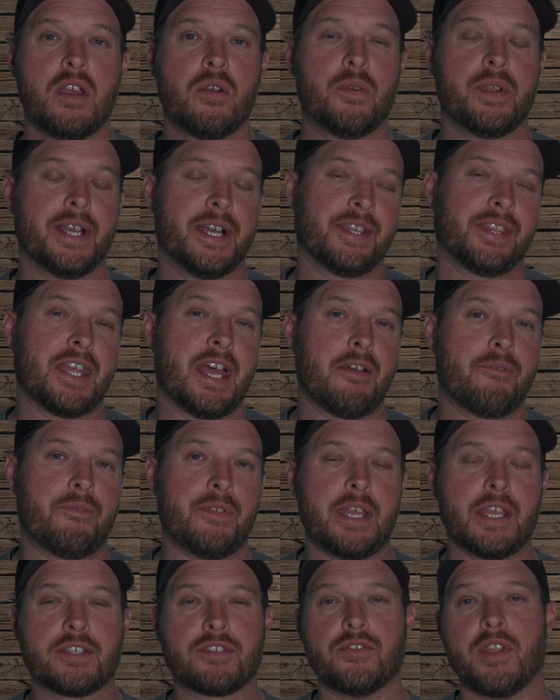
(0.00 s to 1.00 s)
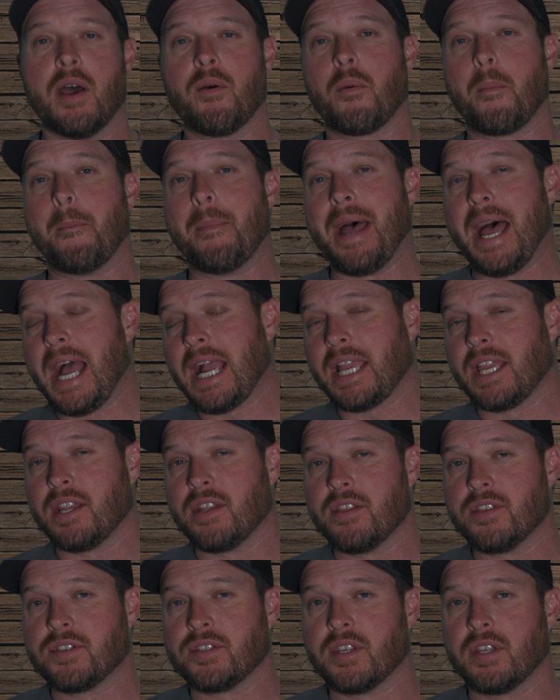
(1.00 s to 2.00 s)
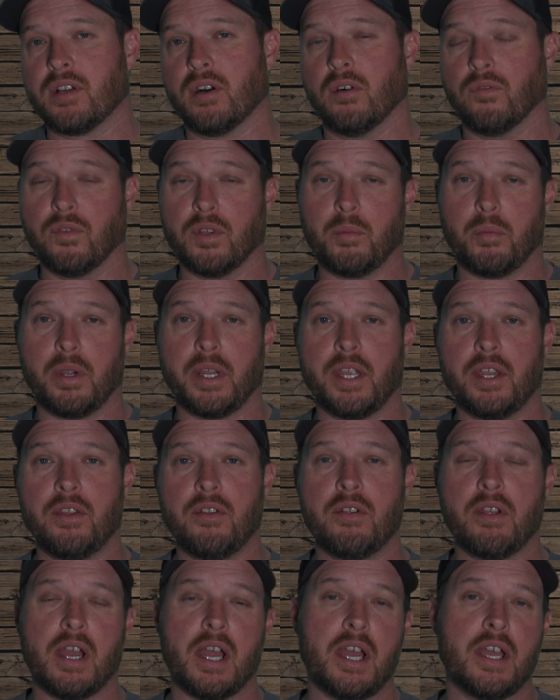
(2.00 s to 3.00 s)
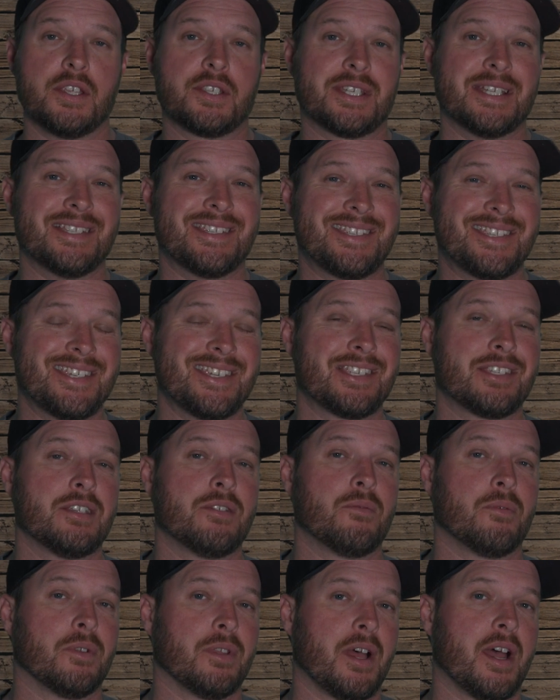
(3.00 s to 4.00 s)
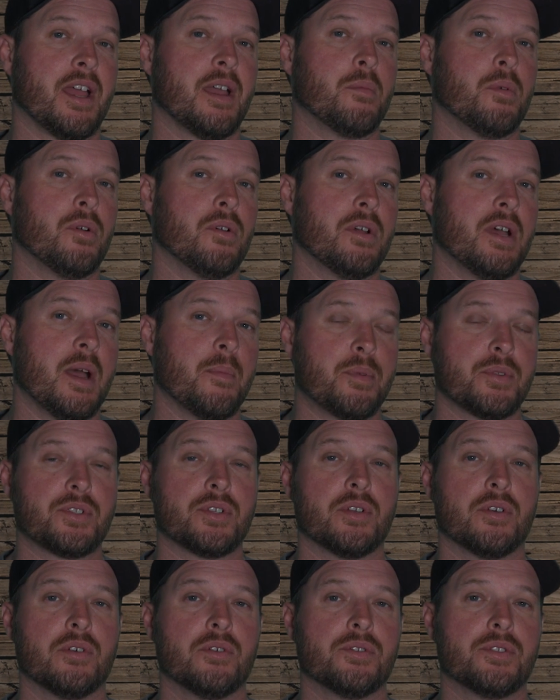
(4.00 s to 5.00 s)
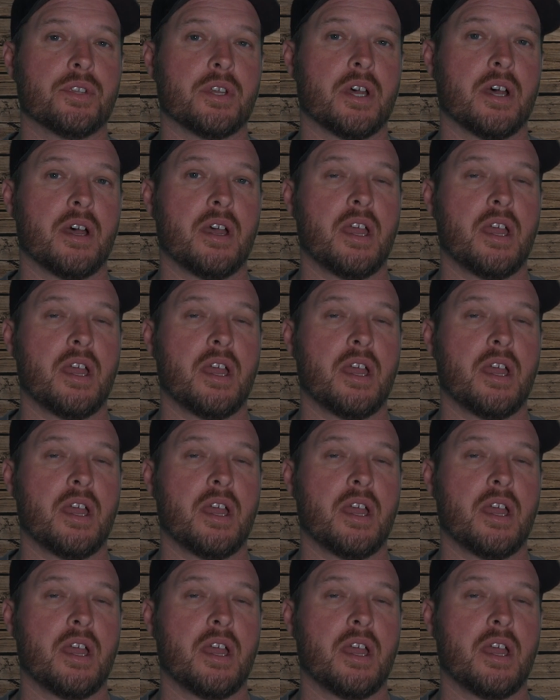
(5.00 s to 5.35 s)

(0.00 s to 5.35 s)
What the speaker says: We got that fixed, now we're back into this thing, hopefully bringing you guys consistent, reliable episodes